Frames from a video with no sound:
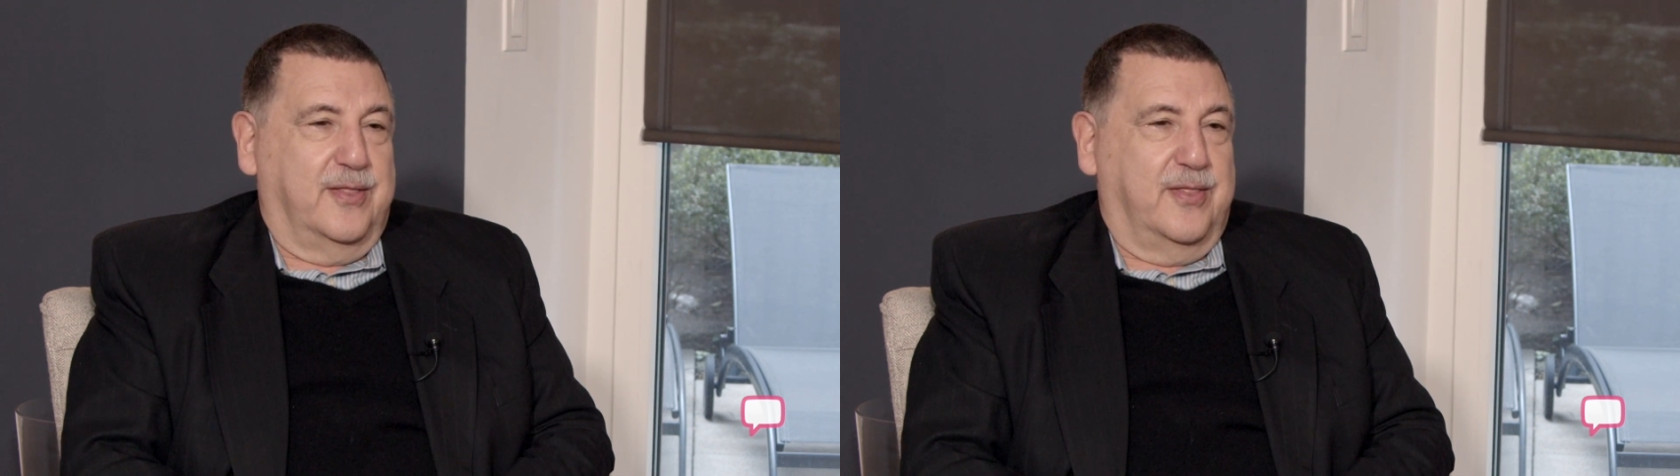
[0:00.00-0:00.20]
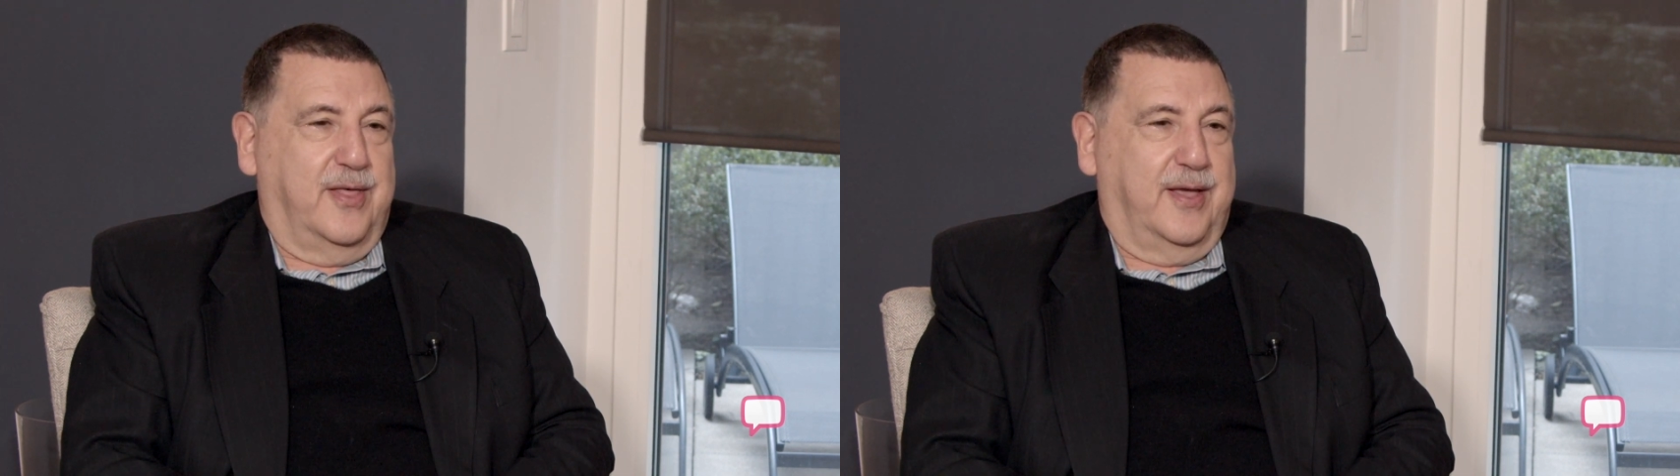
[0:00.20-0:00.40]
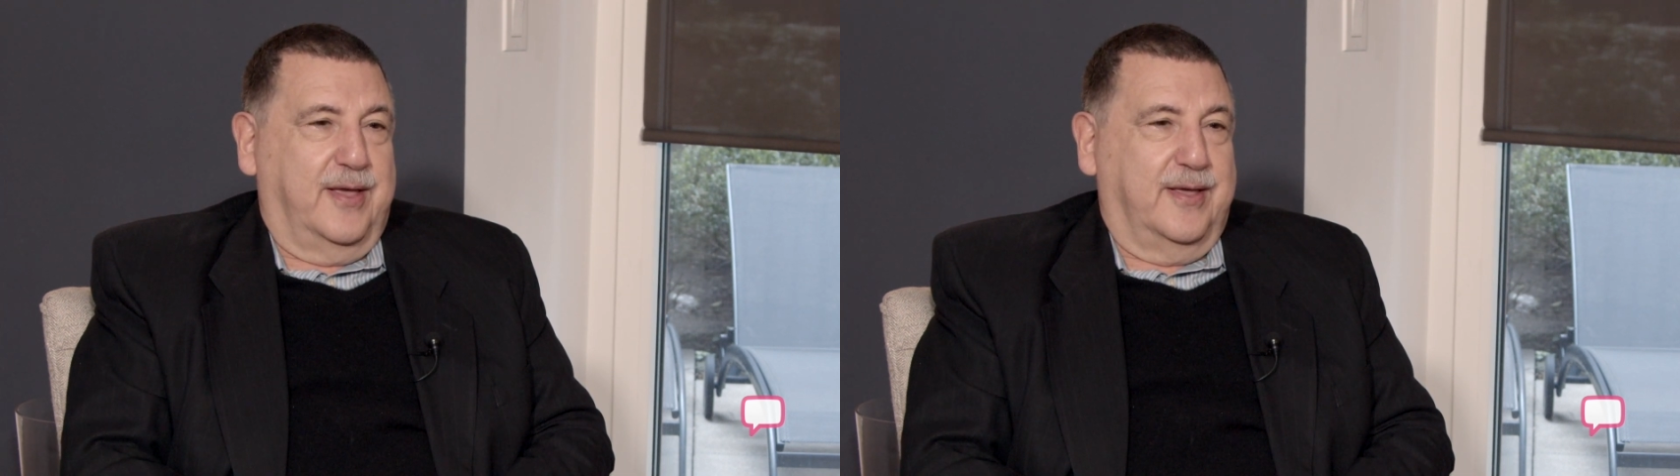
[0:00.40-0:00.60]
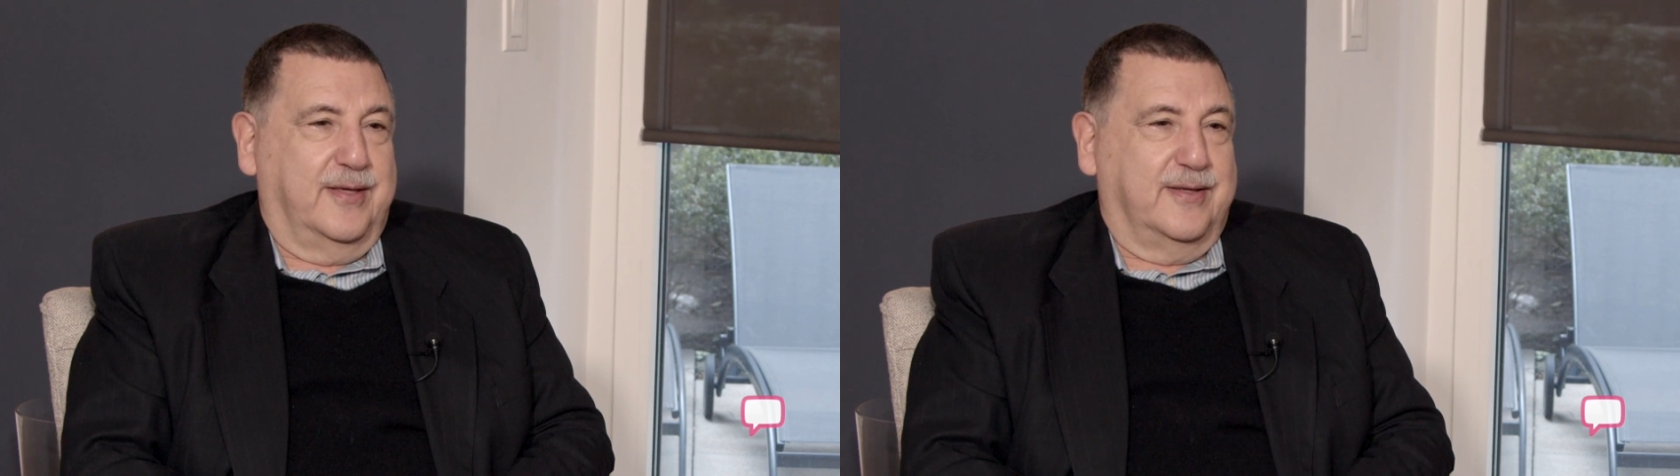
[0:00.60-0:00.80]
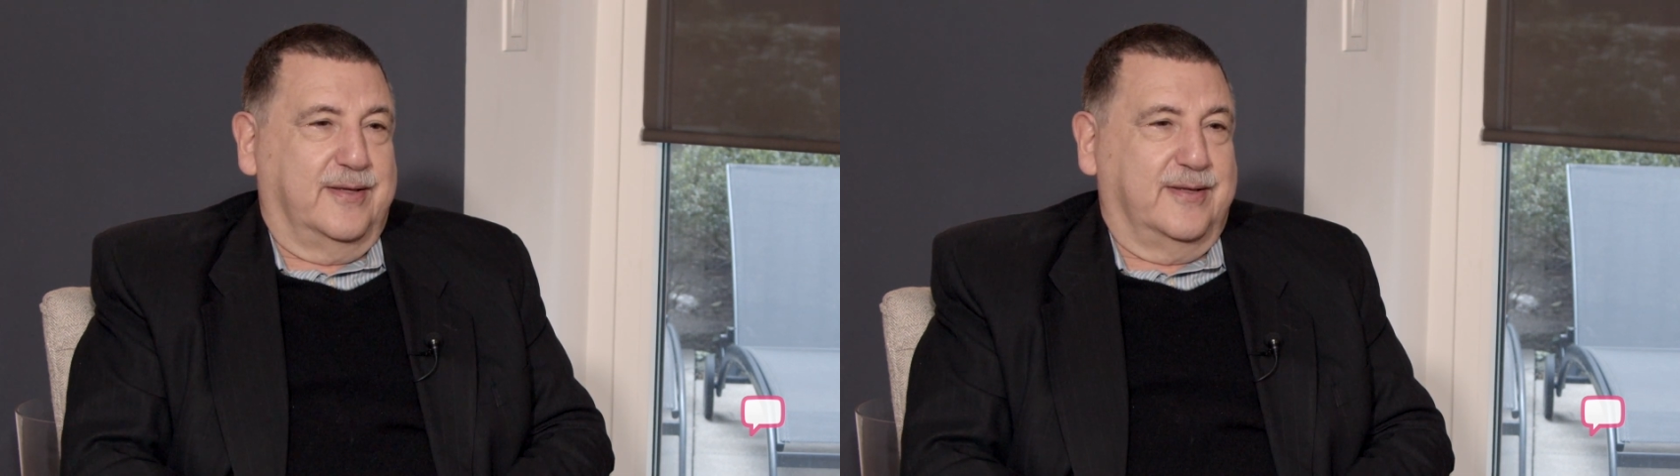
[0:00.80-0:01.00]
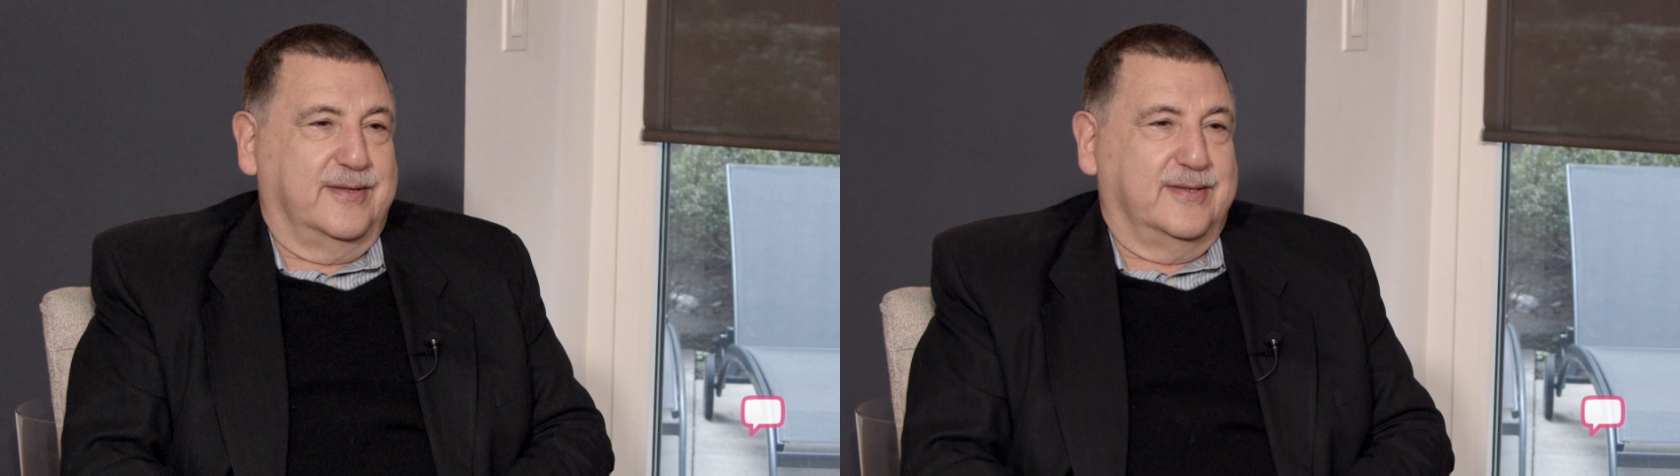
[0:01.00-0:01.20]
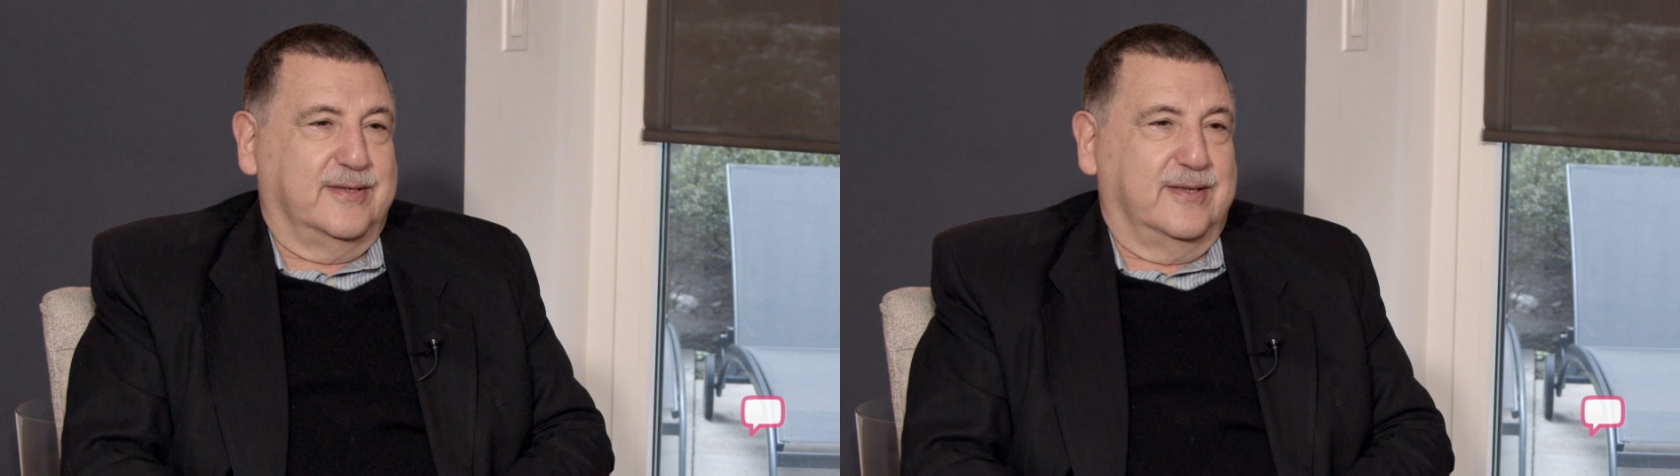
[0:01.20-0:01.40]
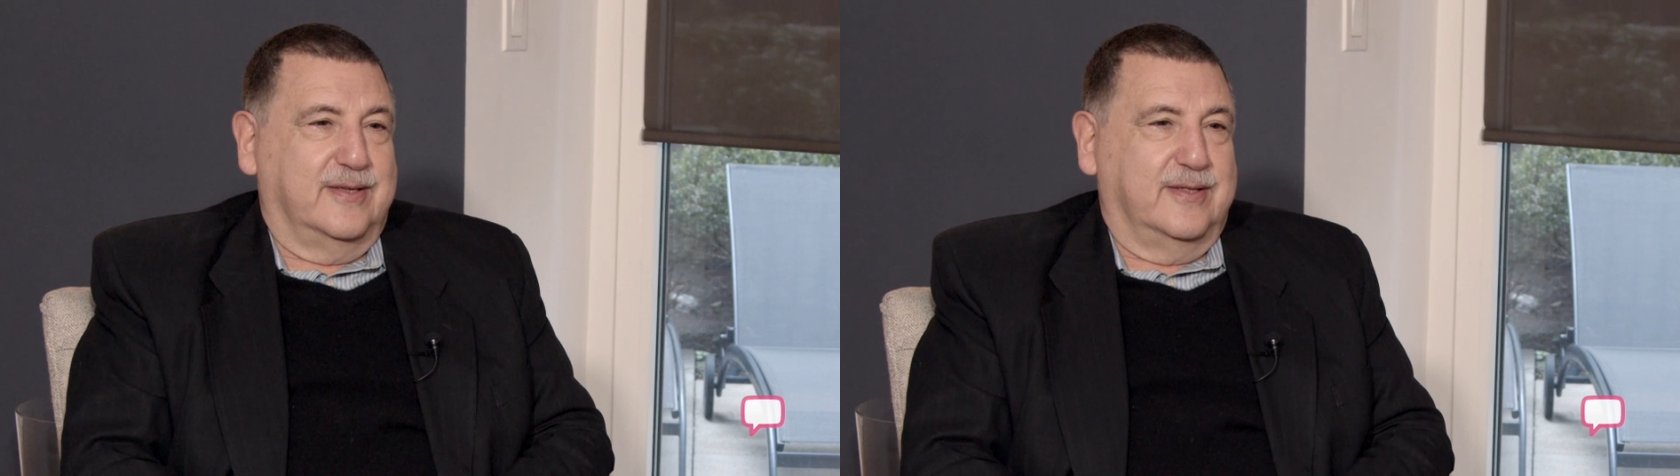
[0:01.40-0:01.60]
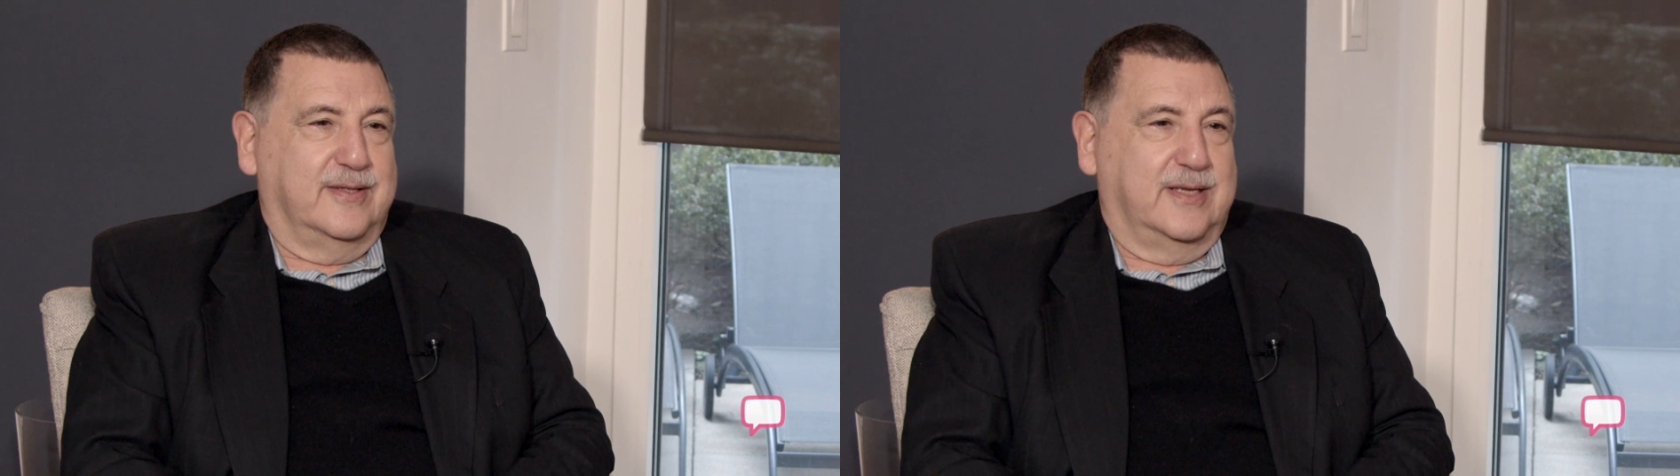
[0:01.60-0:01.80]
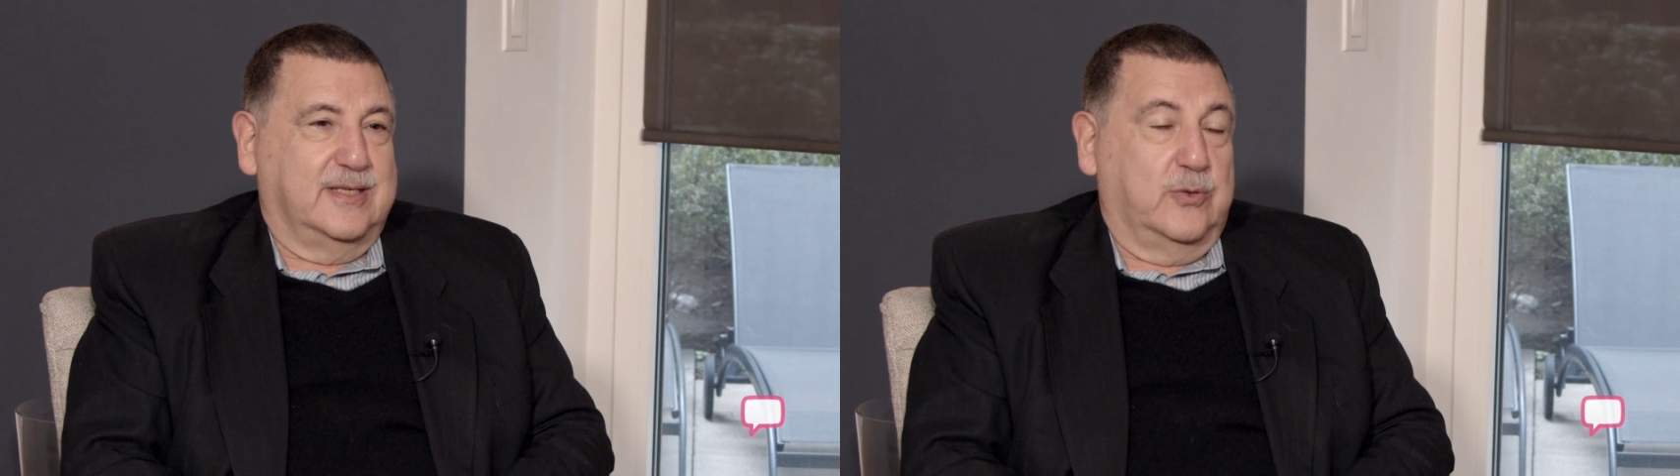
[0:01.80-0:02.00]
they
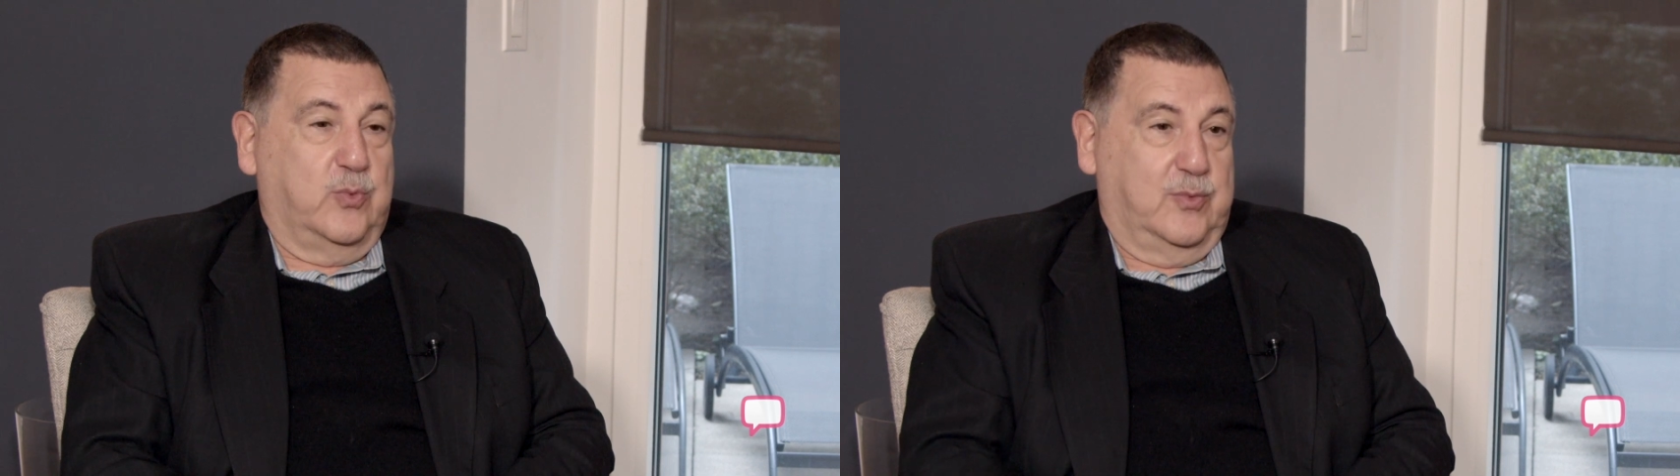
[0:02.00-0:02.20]
said,